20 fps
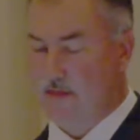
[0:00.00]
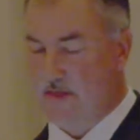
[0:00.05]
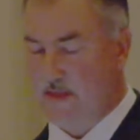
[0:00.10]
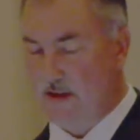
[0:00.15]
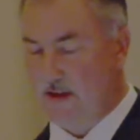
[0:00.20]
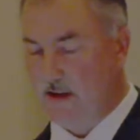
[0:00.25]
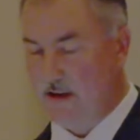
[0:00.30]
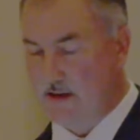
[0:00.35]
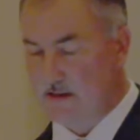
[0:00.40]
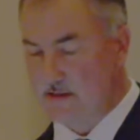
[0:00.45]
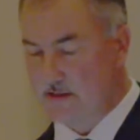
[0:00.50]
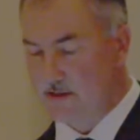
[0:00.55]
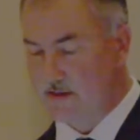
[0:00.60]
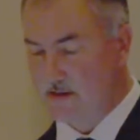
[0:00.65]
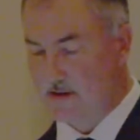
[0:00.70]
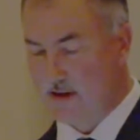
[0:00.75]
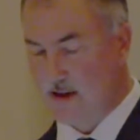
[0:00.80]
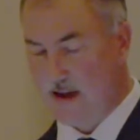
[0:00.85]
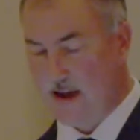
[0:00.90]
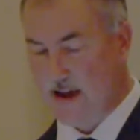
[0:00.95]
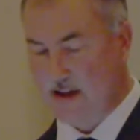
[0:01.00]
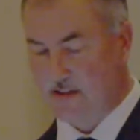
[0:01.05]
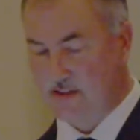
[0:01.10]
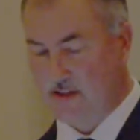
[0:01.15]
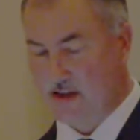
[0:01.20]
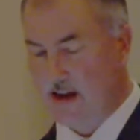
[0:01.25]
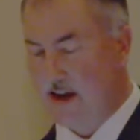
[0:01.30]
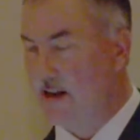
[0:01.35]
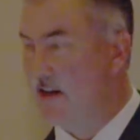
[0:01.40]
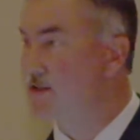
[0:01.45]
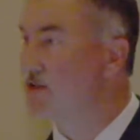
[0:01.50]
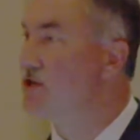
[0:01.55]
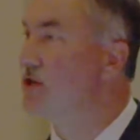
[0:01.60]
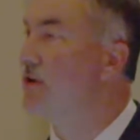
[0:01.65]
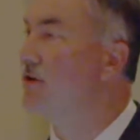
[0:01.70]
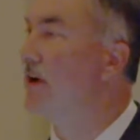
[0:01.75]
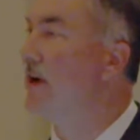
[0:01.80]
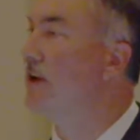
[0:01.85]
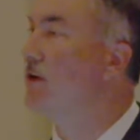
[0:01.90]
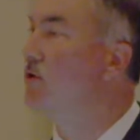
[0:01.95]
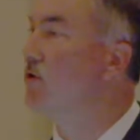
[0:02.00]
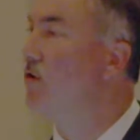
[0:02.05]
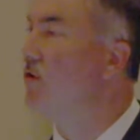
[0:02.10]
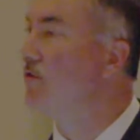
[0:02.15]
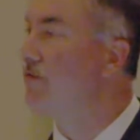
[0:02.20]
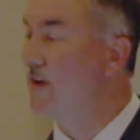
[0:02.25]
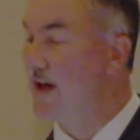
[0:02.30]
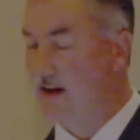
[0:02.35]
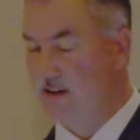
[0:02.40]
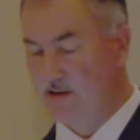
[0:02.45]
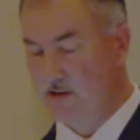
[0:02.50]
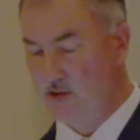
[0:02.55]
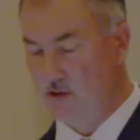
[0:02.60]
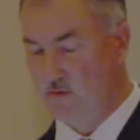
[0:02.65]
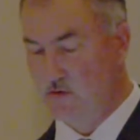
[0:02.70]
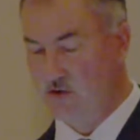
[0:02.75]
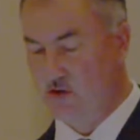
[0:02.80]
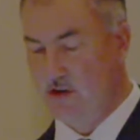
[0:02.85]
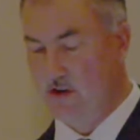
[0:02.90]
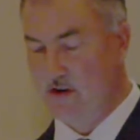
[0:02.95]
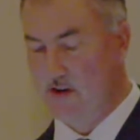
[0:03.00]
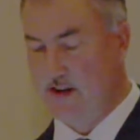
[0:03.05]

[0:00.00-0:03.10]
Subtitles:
These cascades degrade growth factors, which are